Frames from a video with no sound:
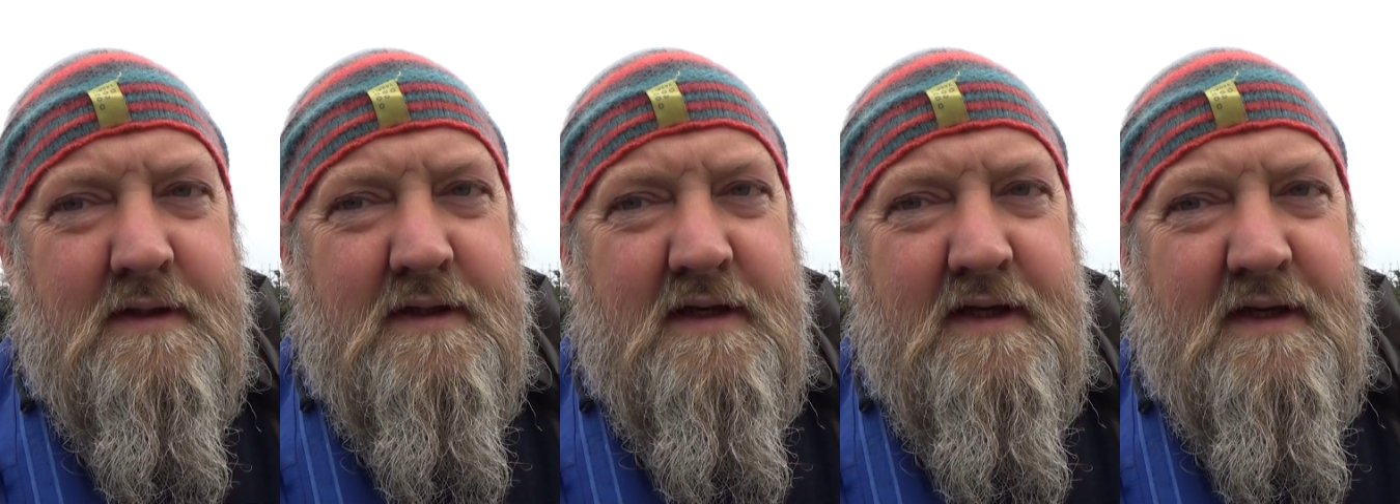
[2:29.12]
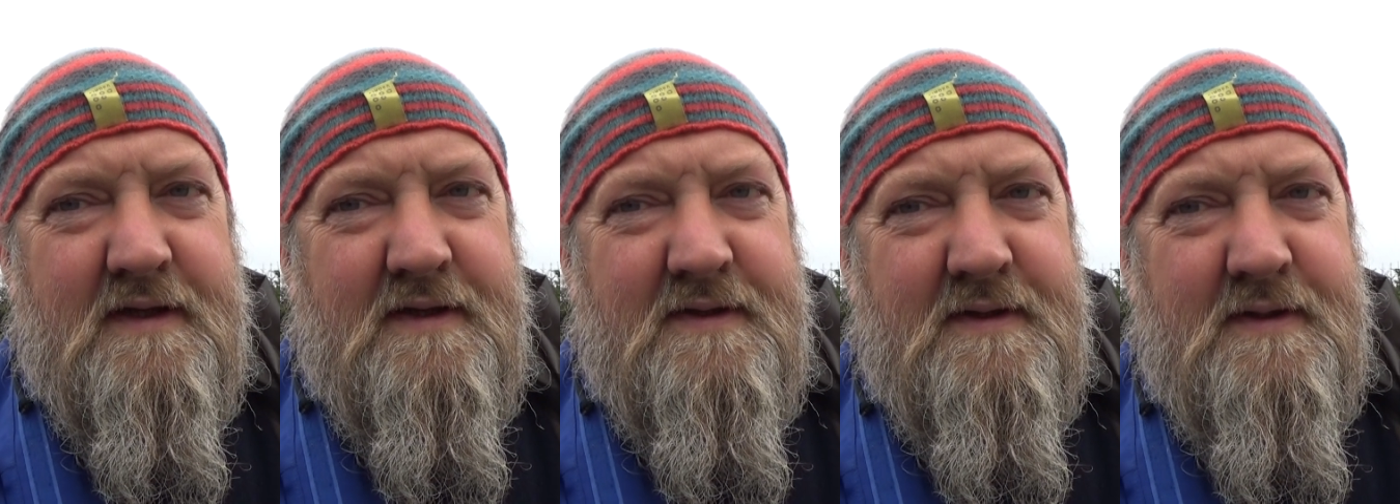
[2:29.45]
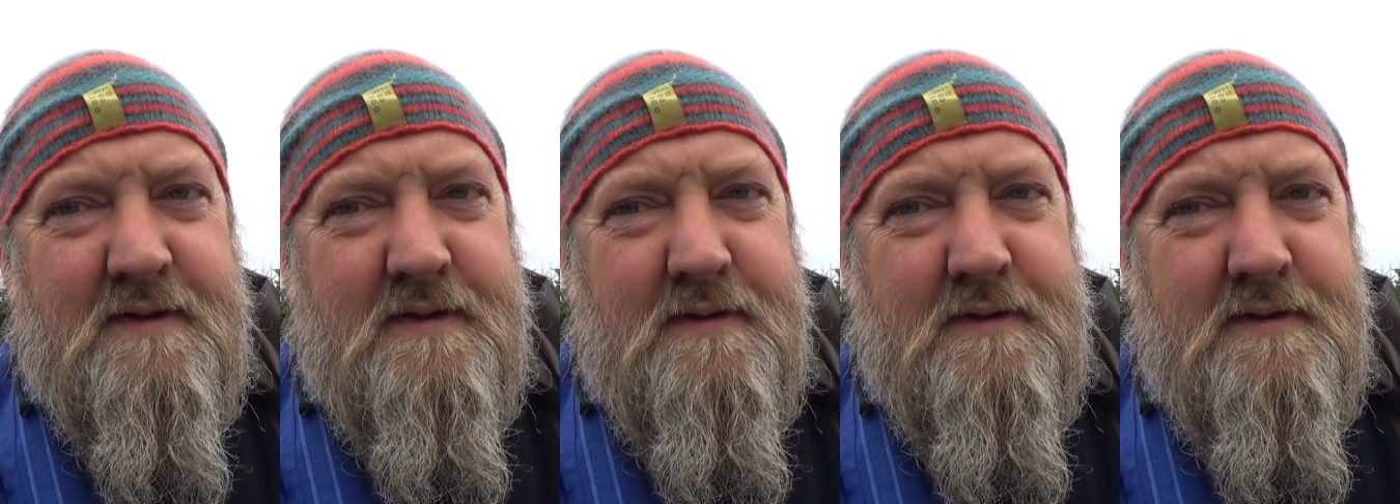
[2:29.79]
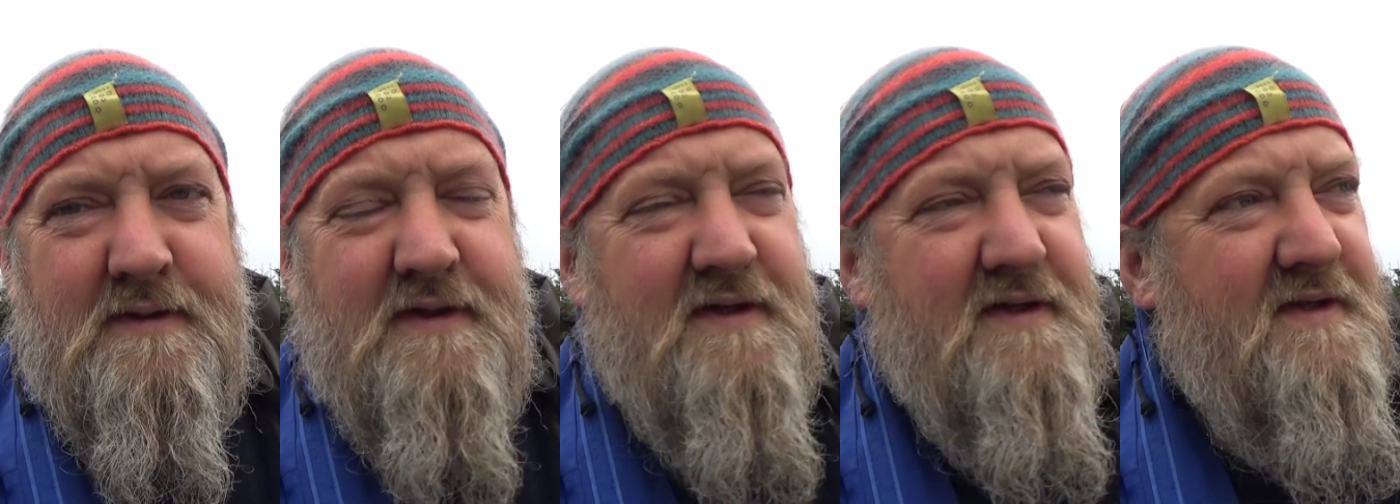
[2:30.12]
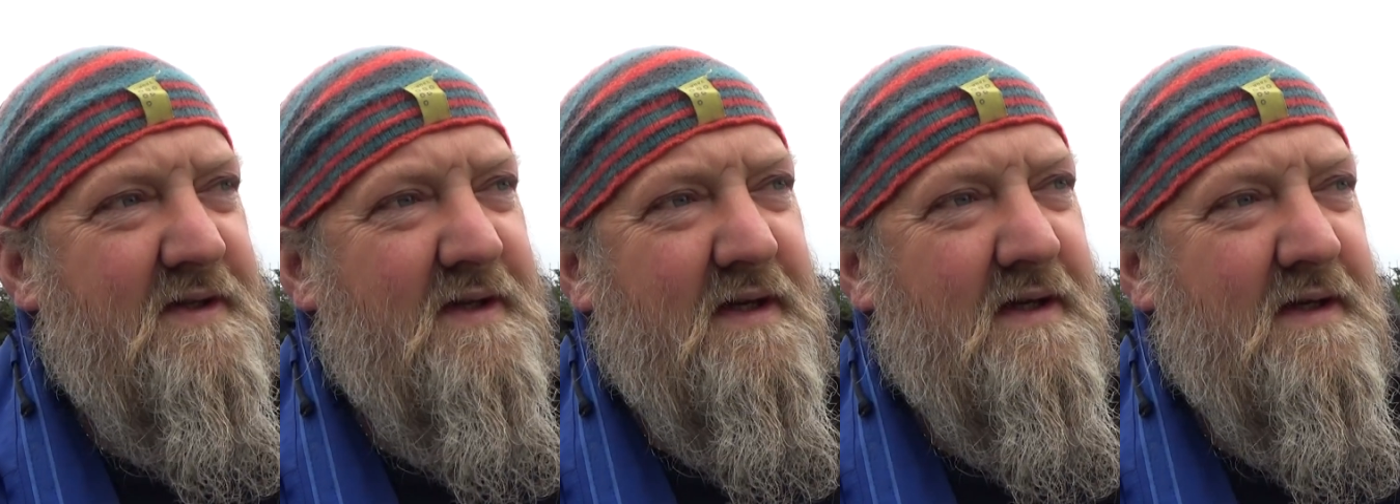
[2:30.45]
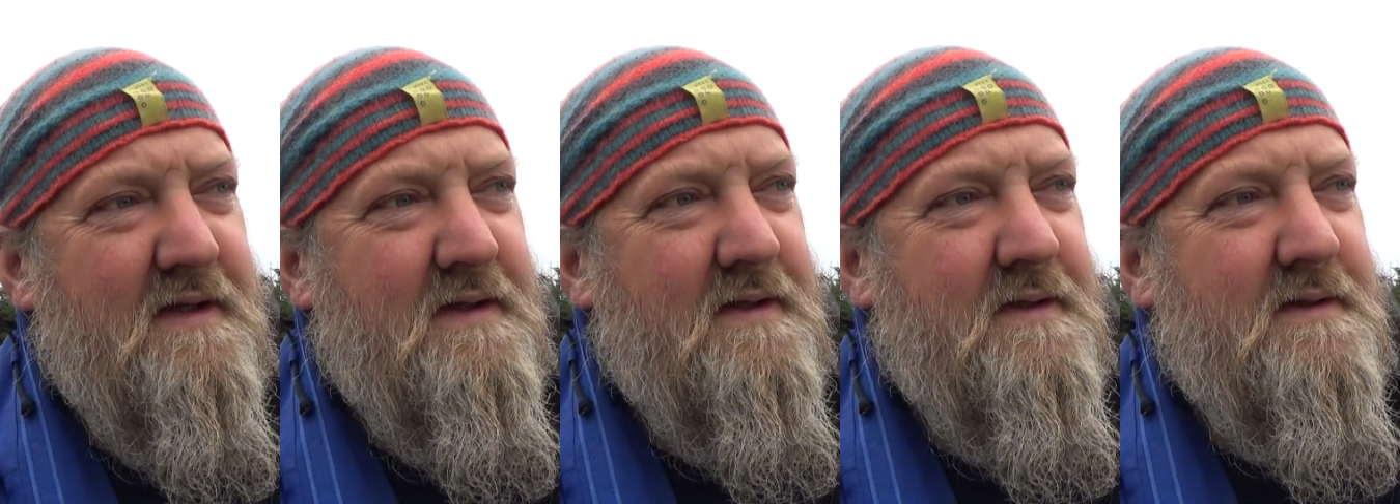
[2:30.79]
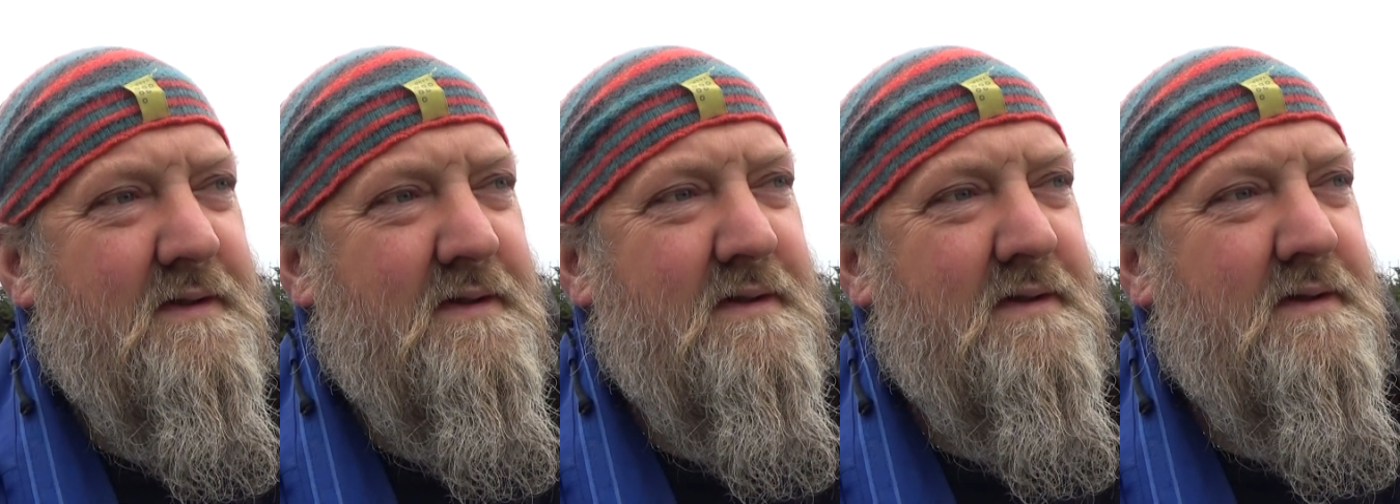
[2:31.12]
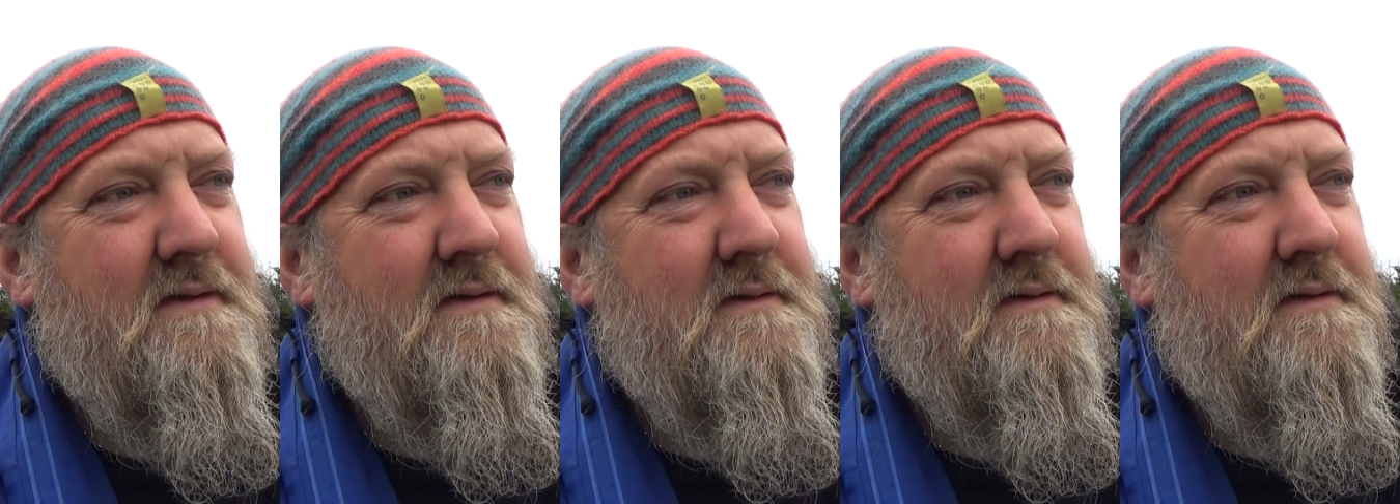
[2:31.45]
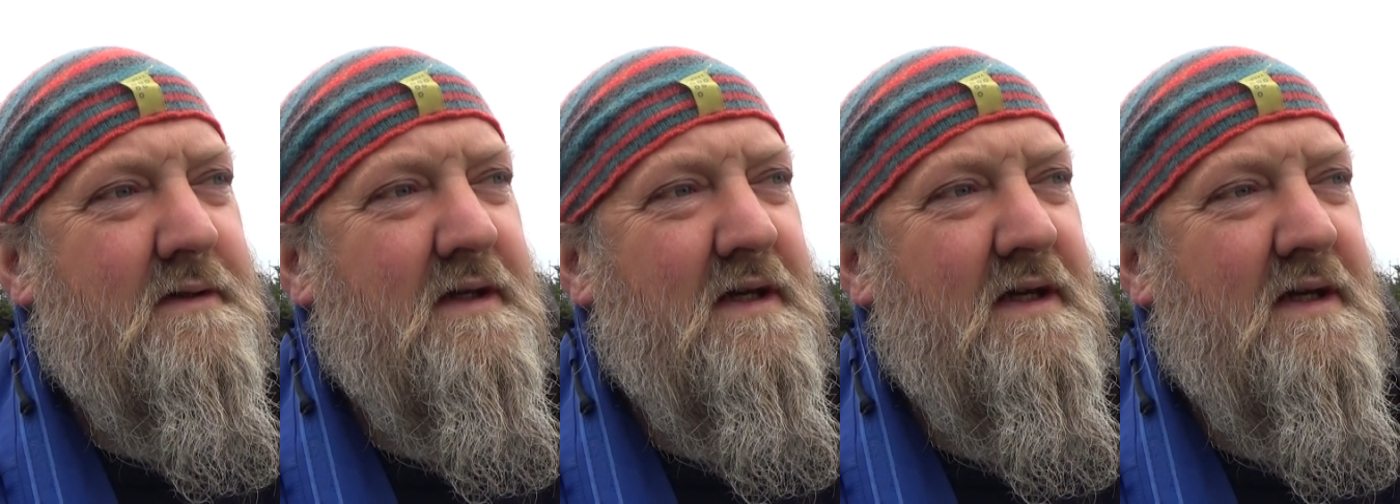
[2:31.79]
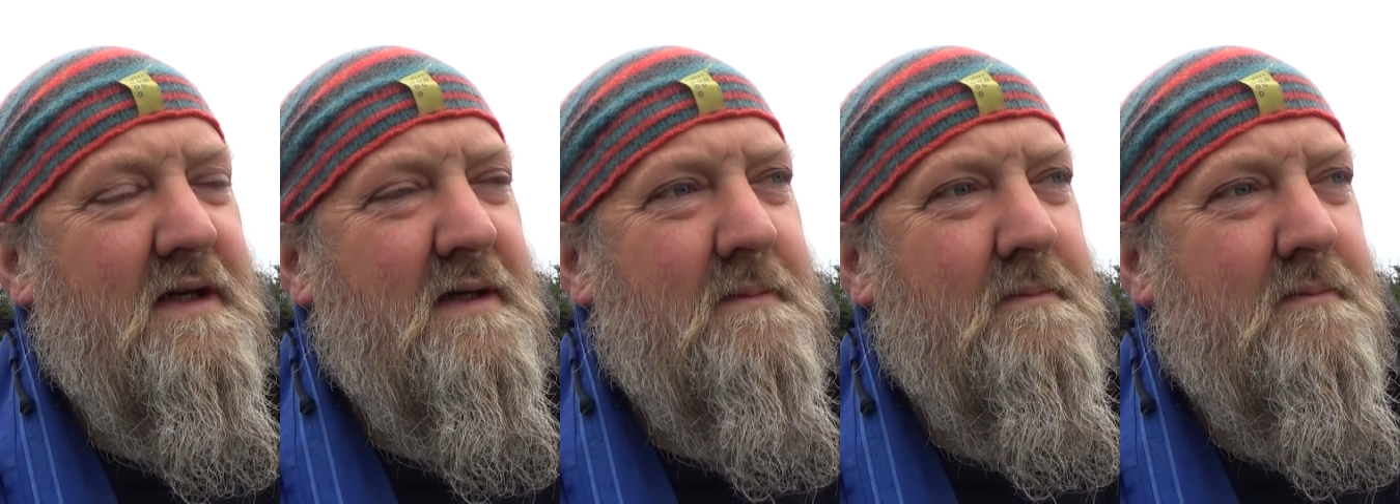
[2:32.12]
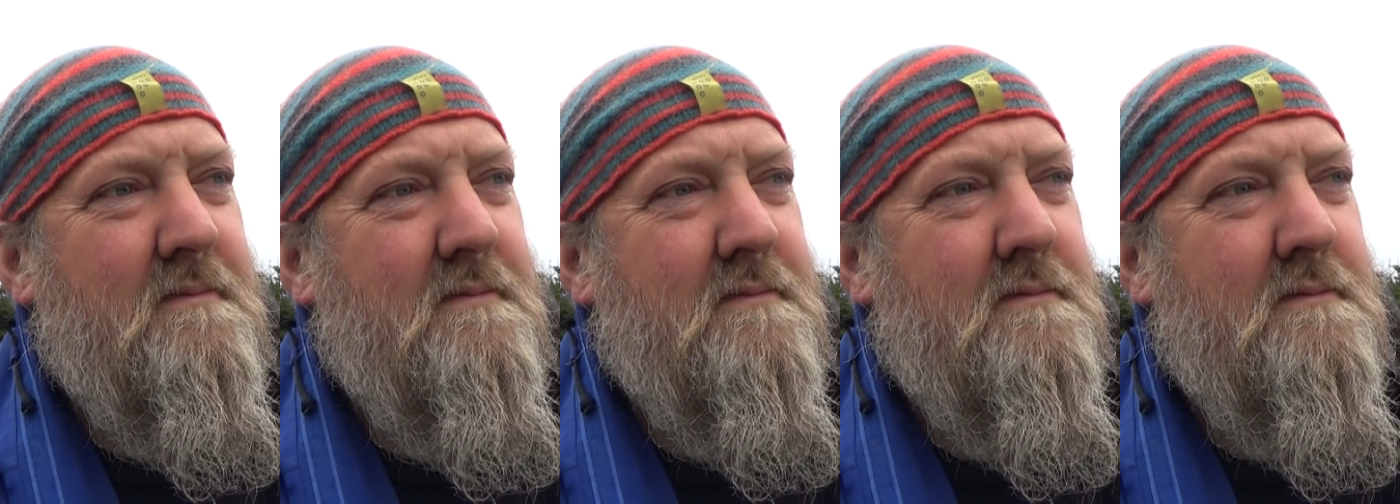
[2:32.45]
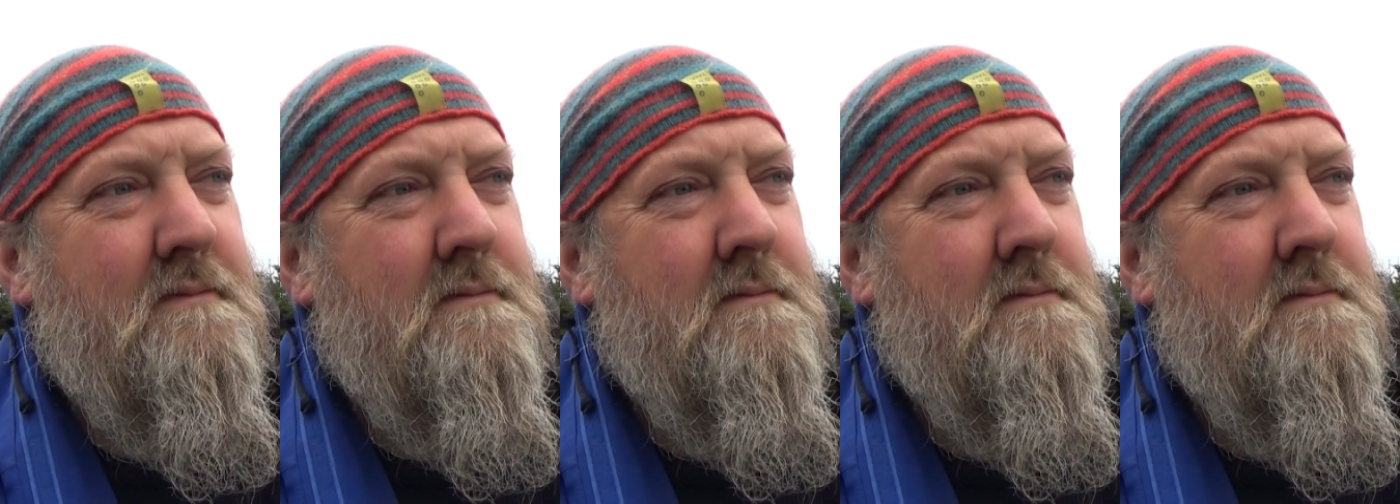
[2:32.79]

Yeah, so just that, um,